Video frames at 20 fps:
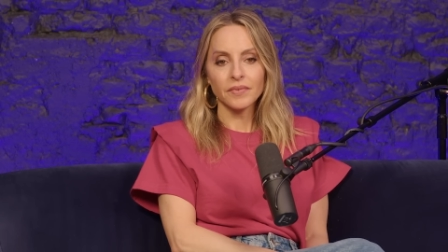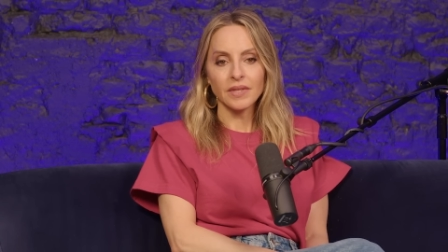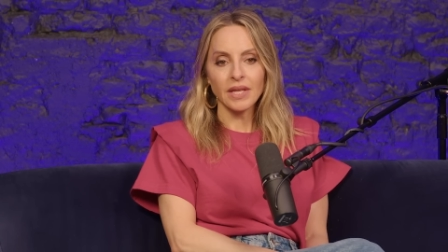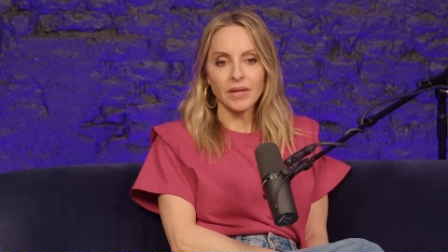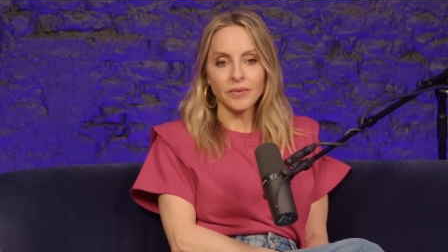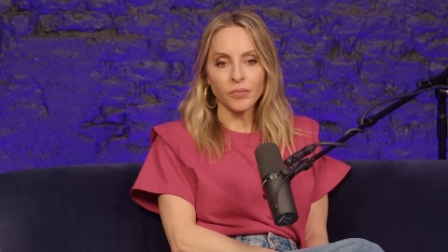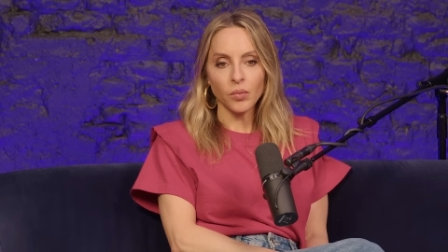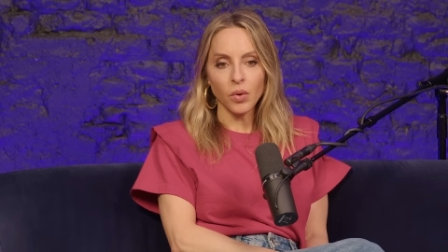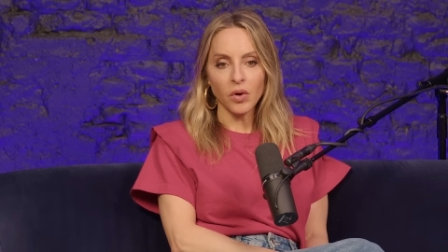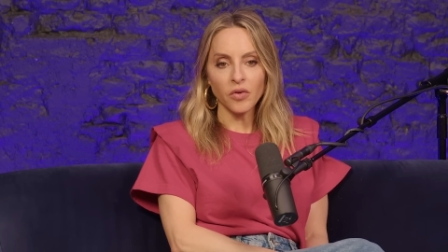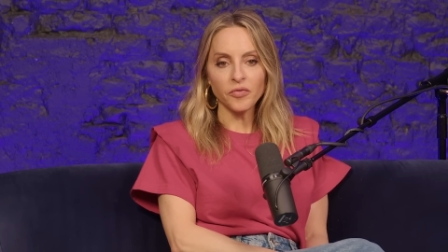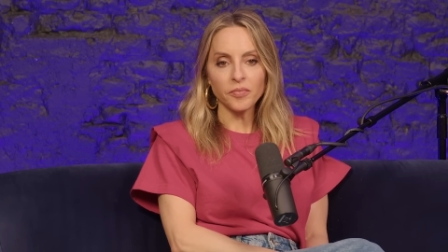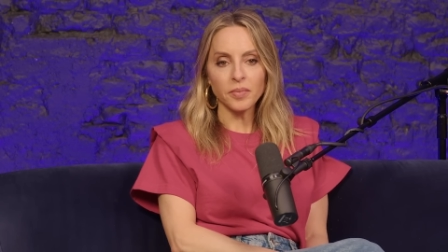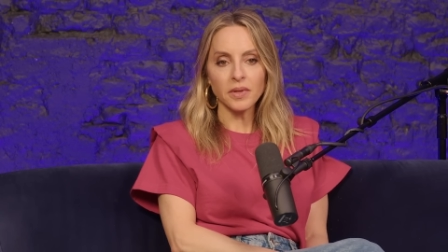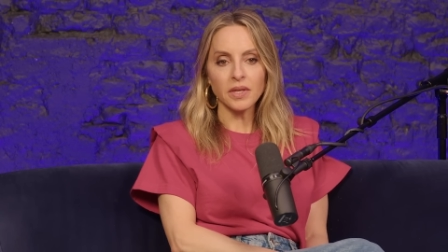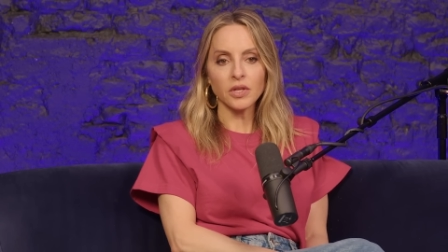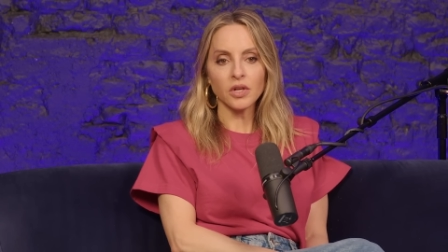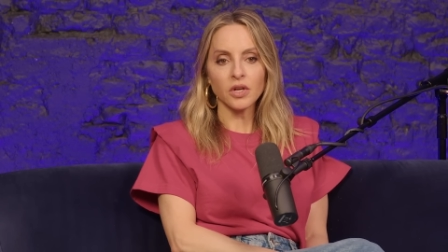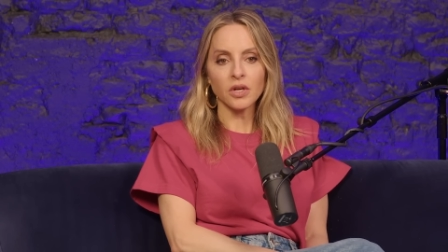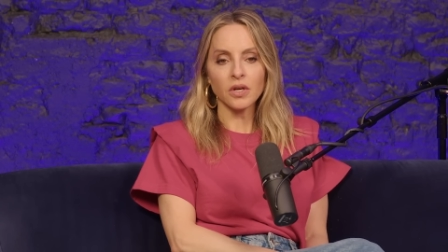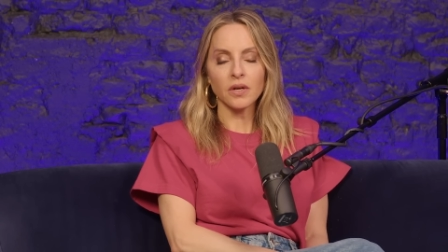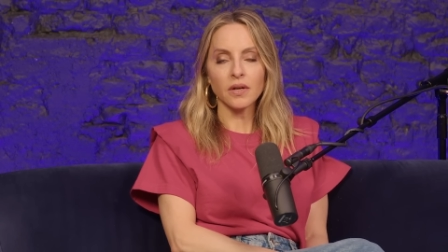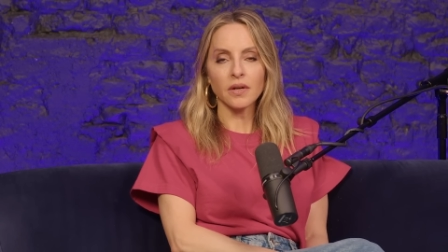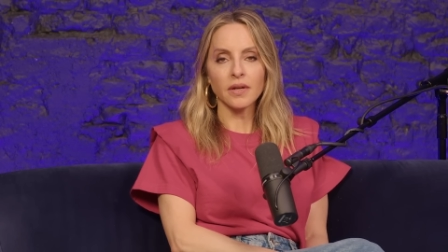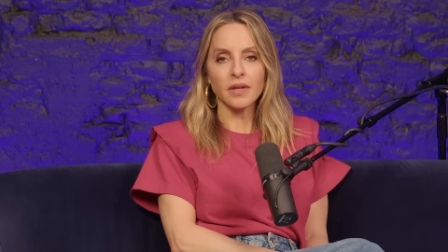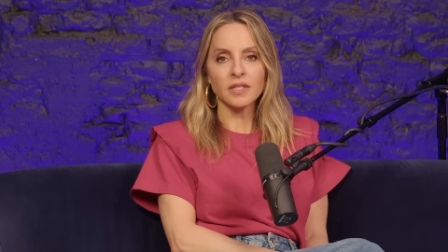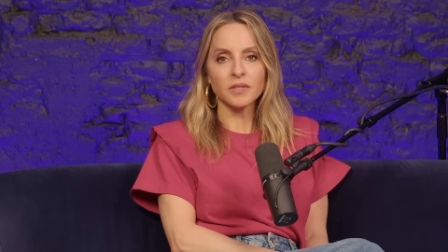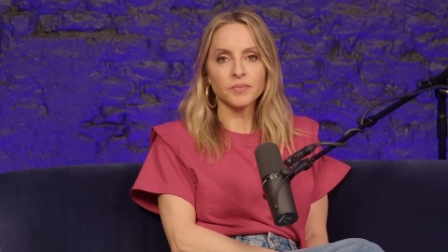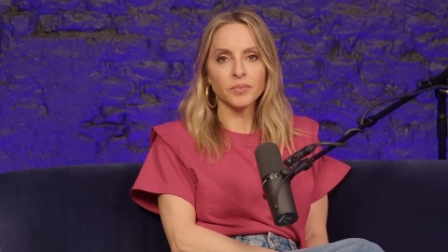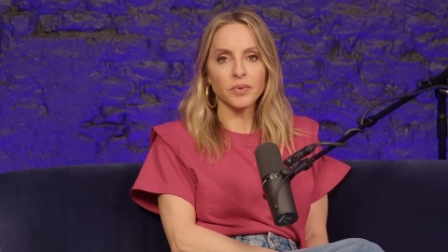Let Wolf be your
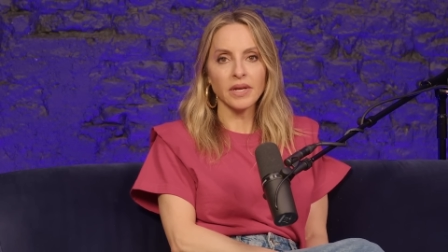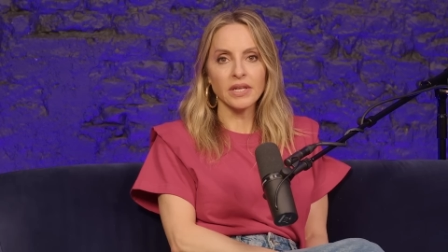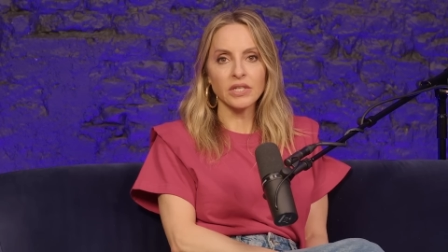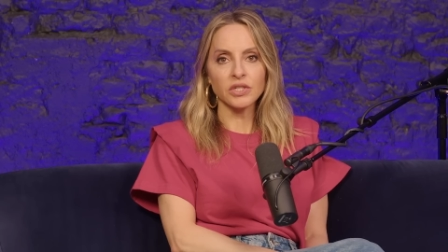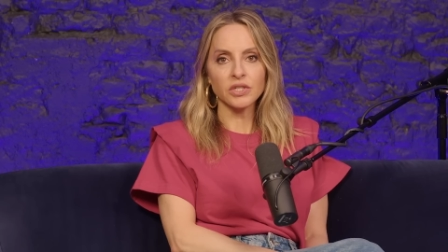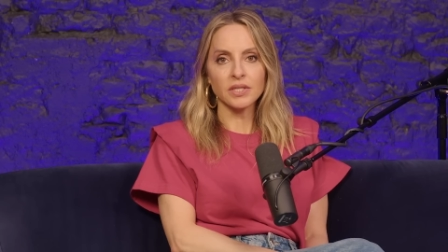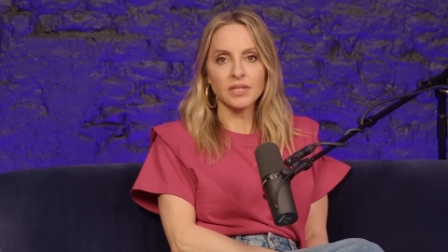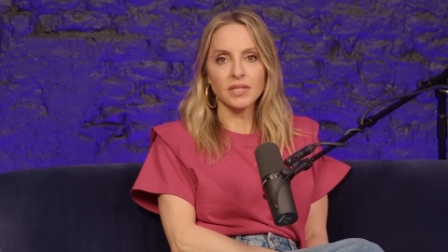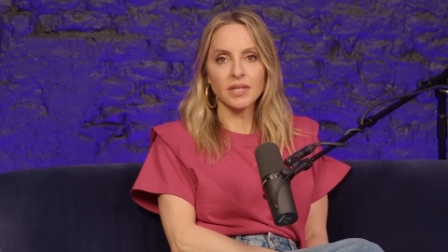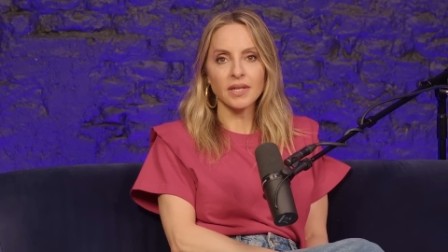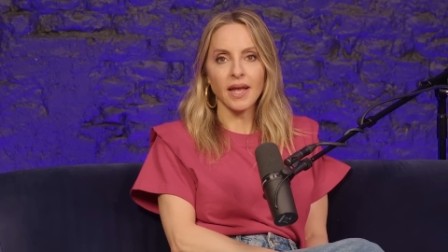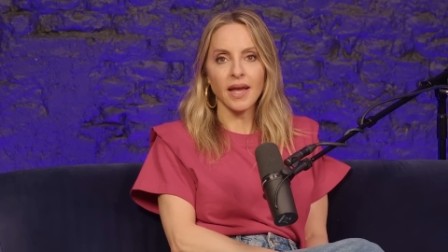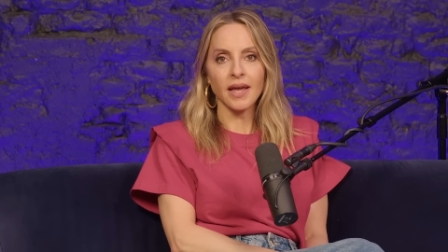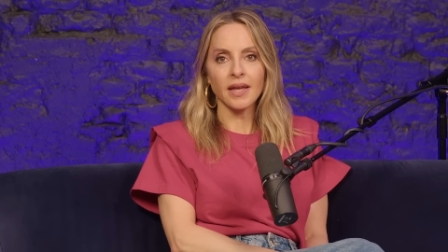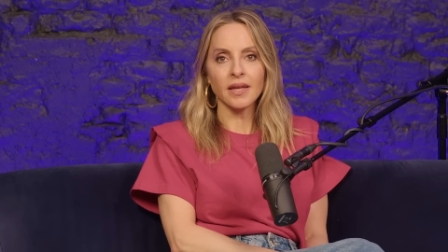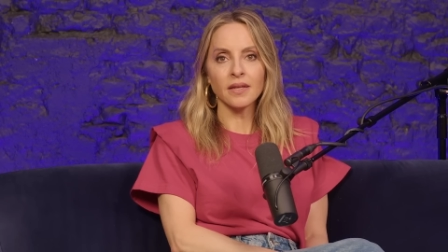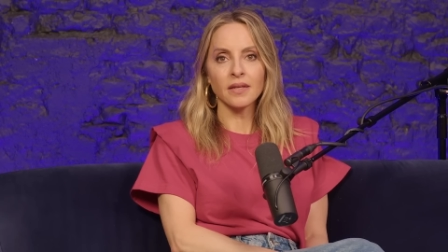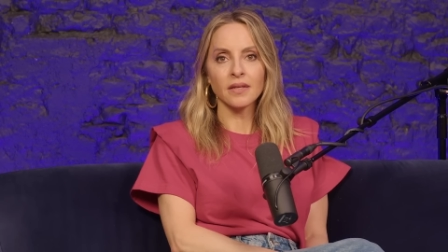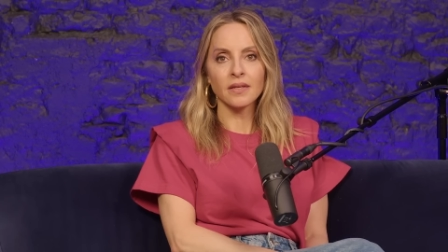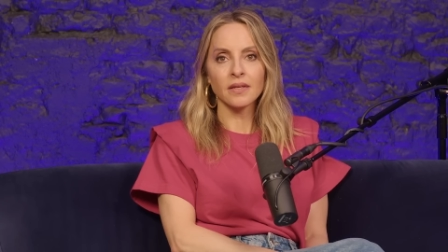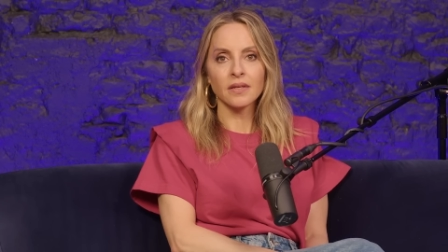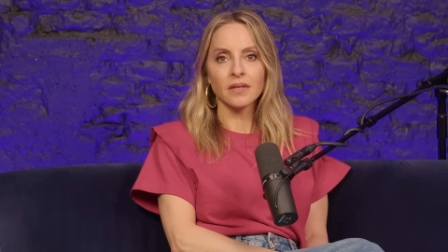inspiration today.